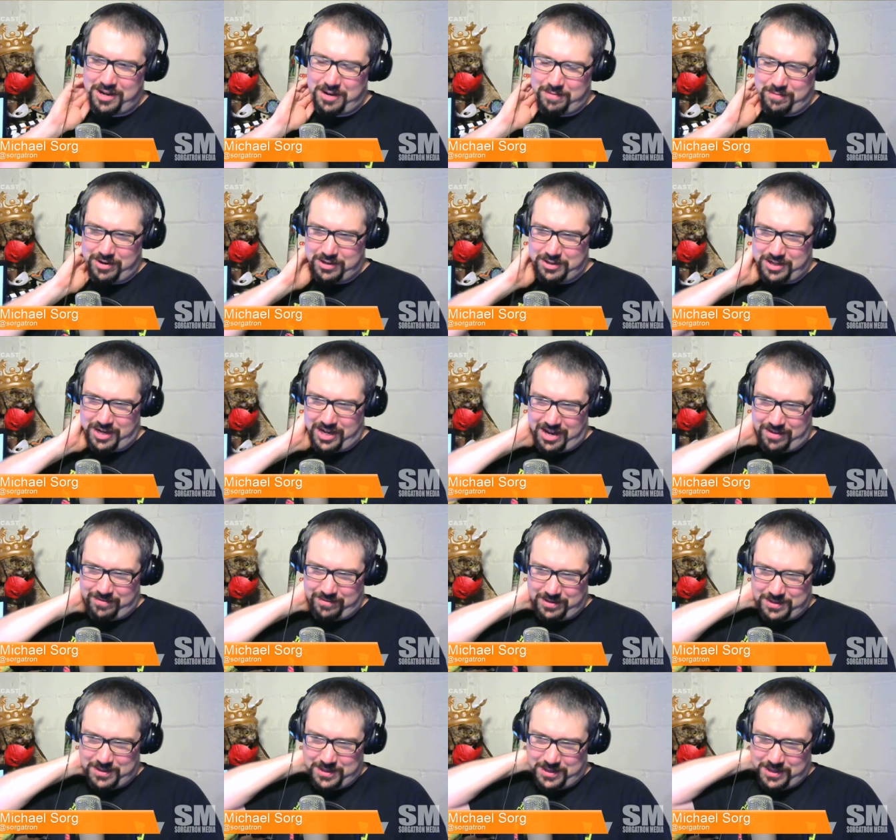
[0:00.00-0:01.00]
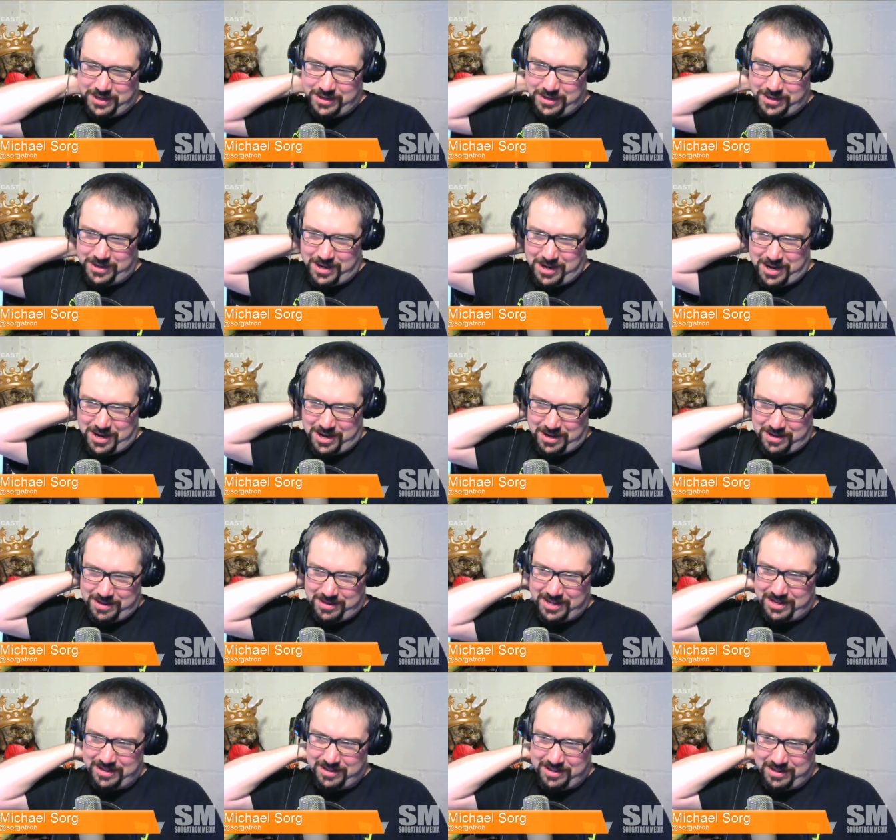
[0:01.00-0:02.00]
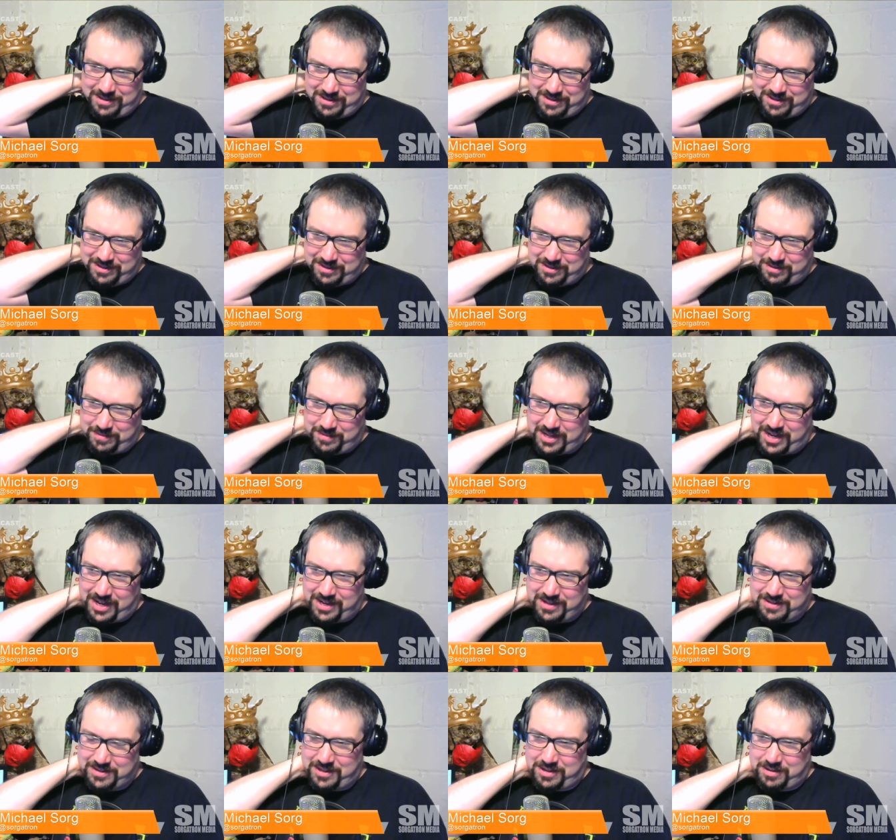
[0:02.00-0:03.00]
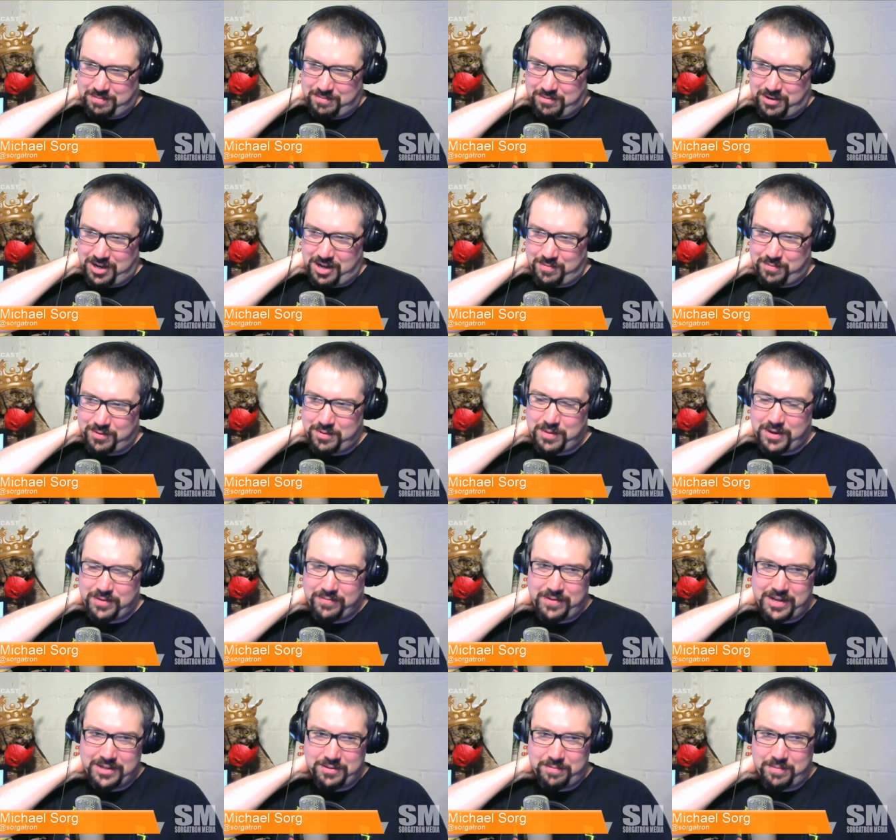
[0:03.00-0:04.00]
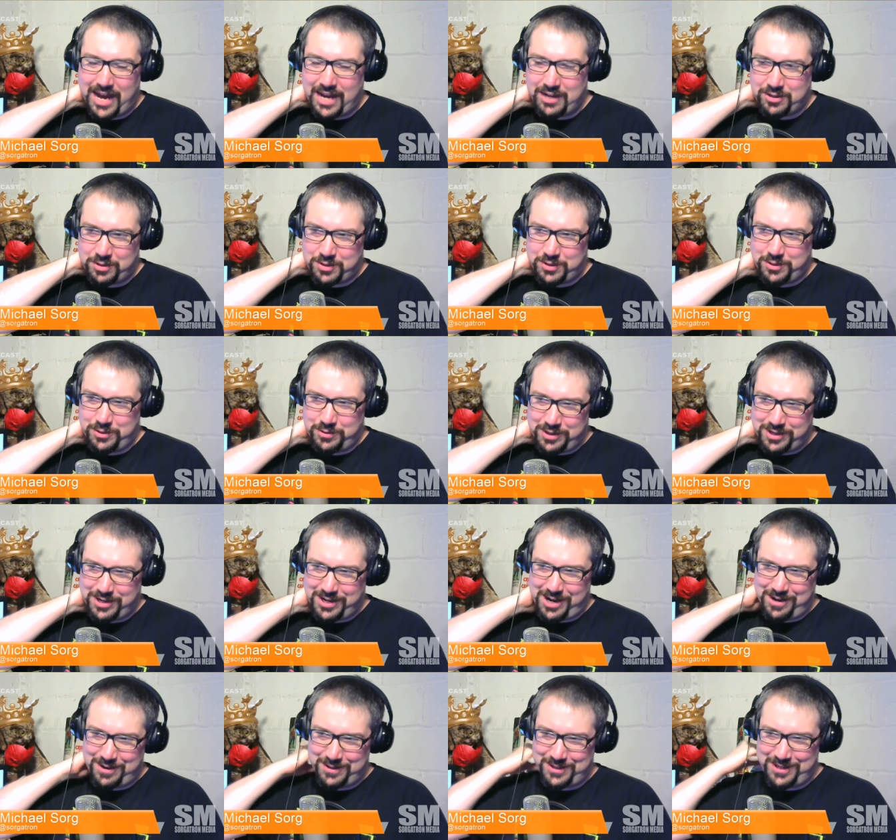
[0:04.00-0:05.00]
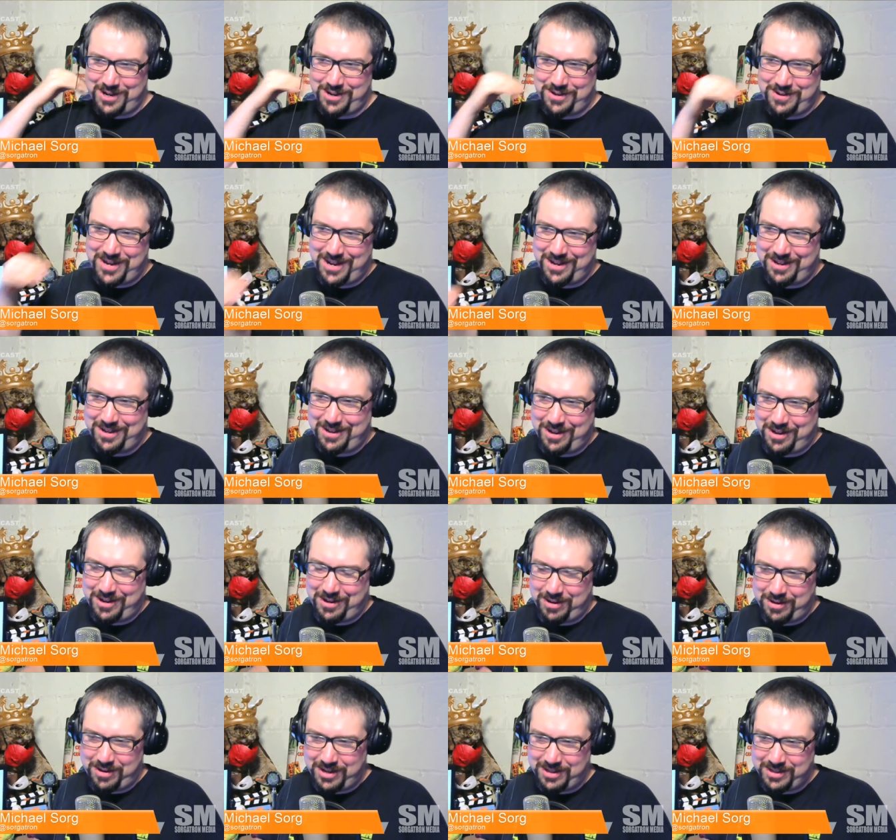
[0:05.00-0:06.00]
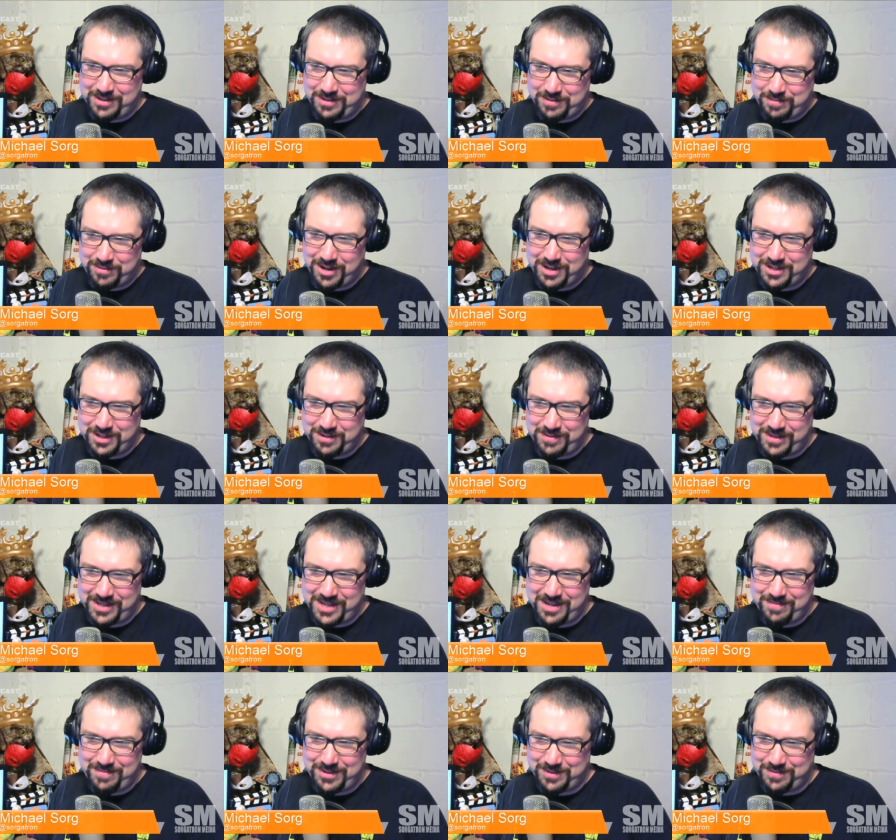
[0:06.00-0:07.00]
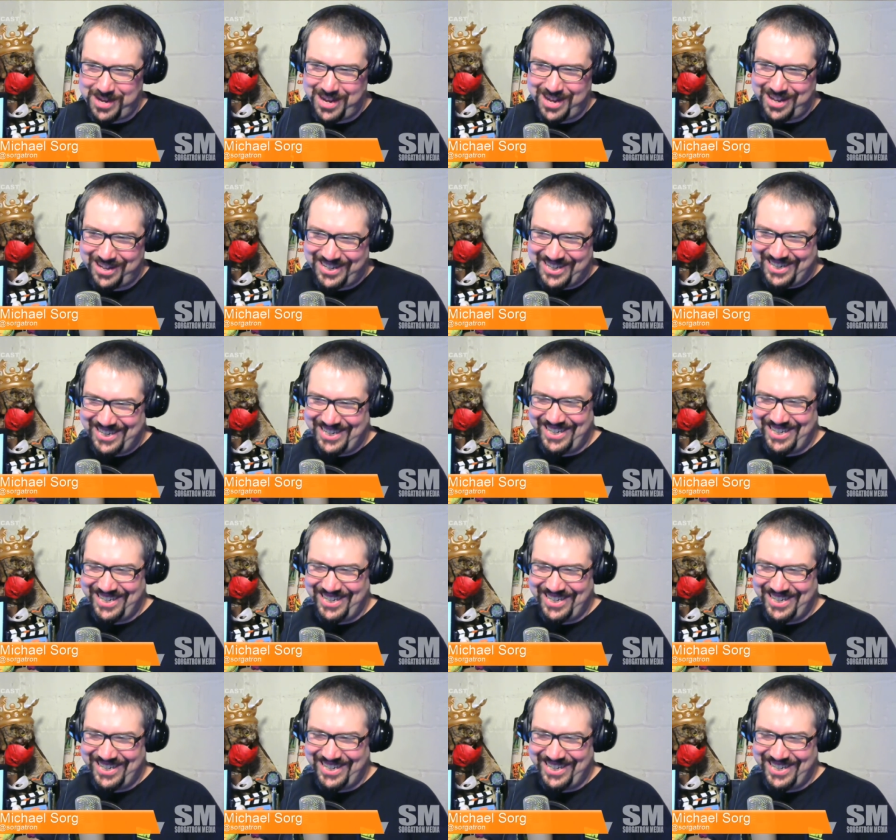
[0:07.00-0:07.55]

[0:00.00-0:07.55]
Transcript: collaboration I have listed here uh, that, that, that some of the guys uh, brought up. We're big fans of Patrick Stewart. I understand you had a, a at least a project with him as well.